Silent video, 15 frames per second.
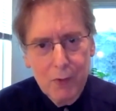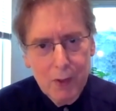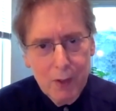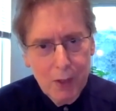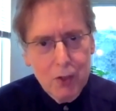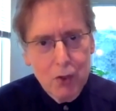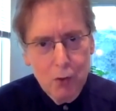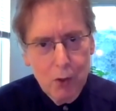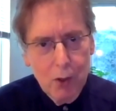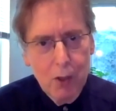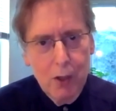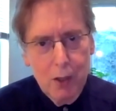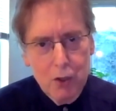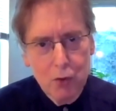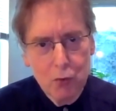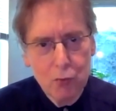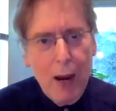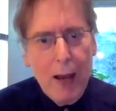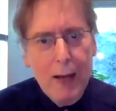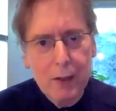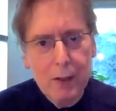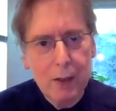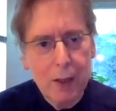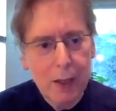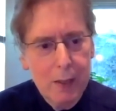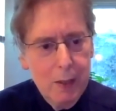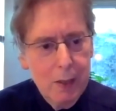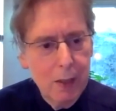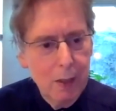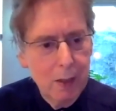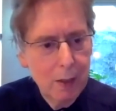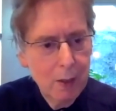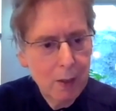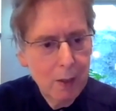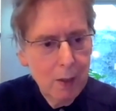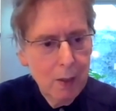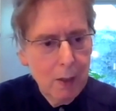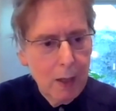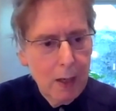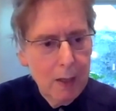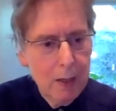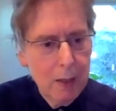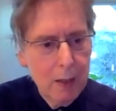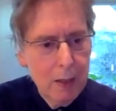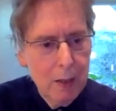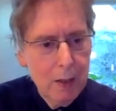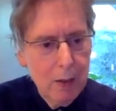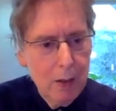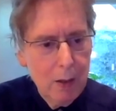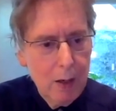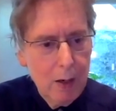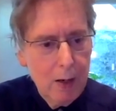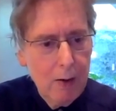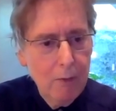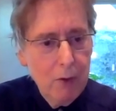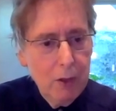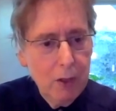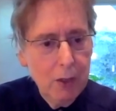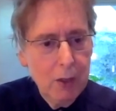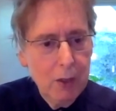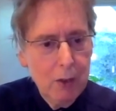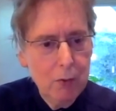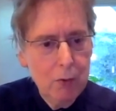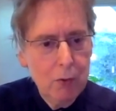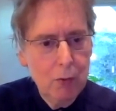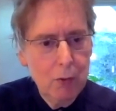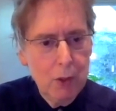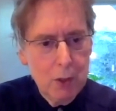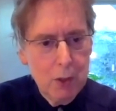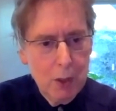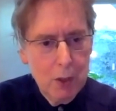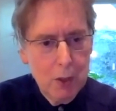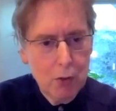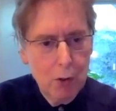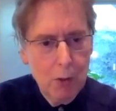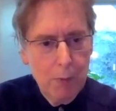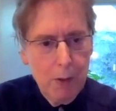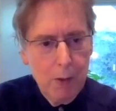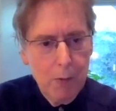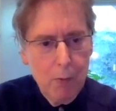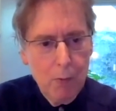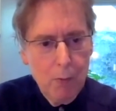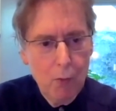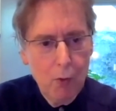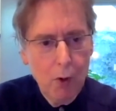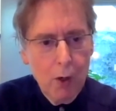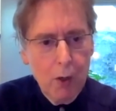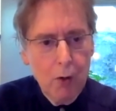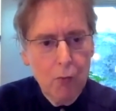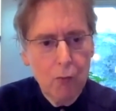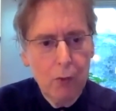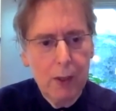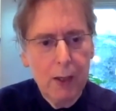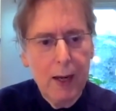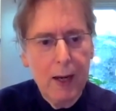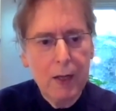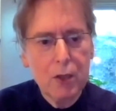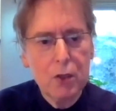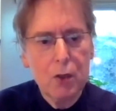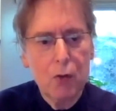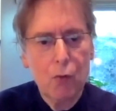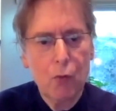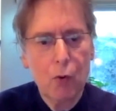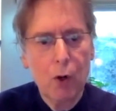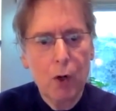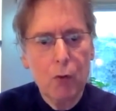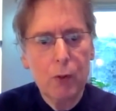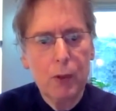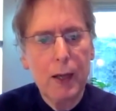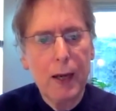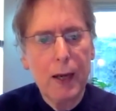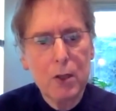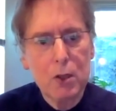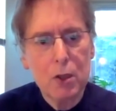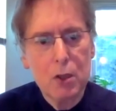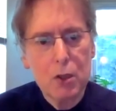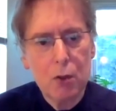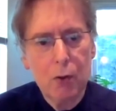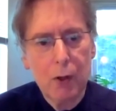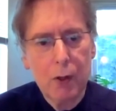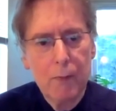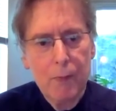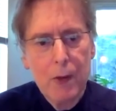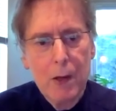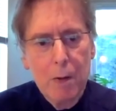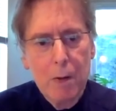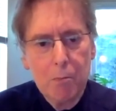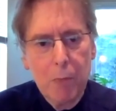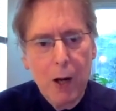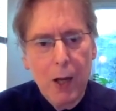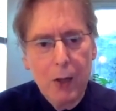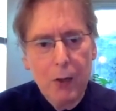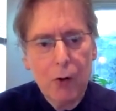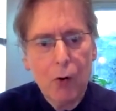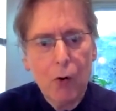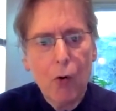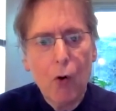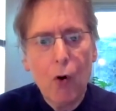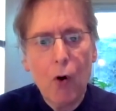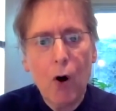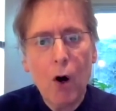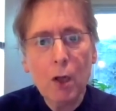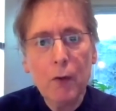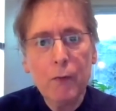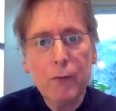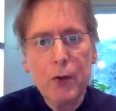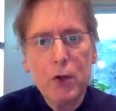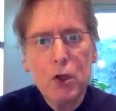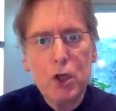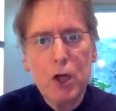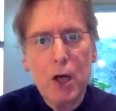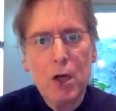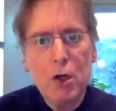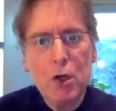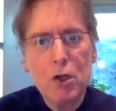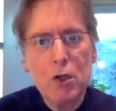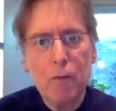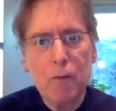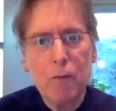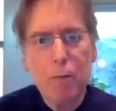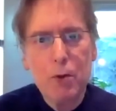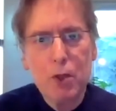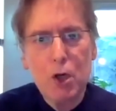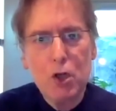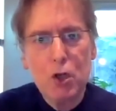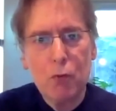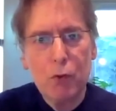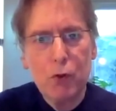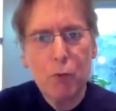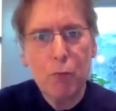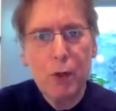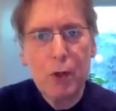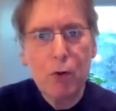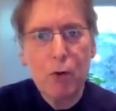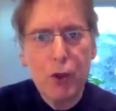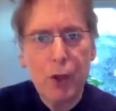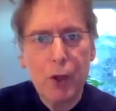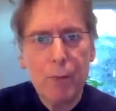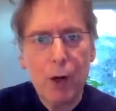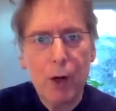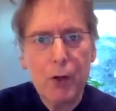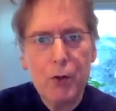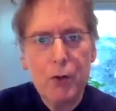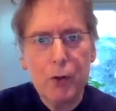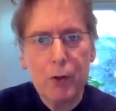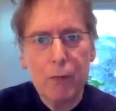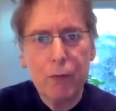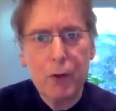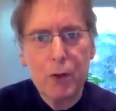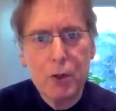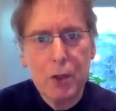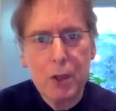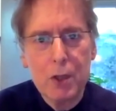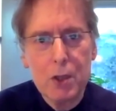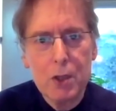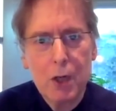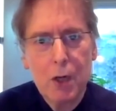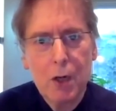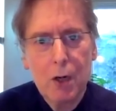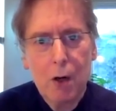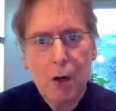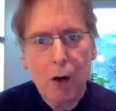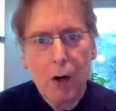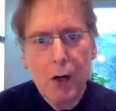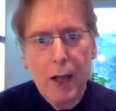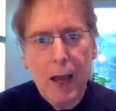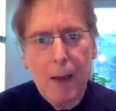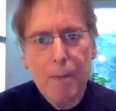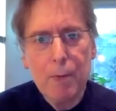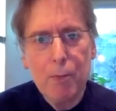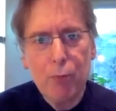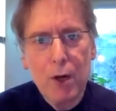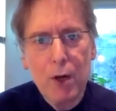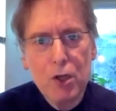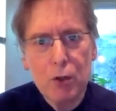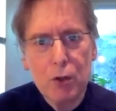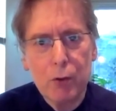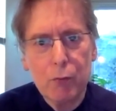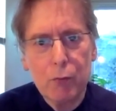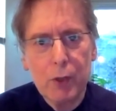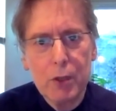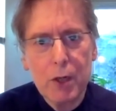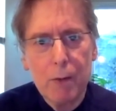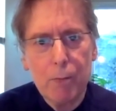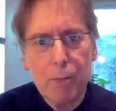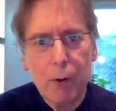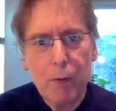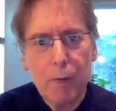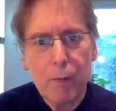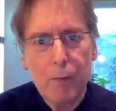It's a radical idea, and everything that you do is going to be work, relax, and so on. But all of the changes of position, when you bring your thumb under, for instance, are to happen presto in real tempo.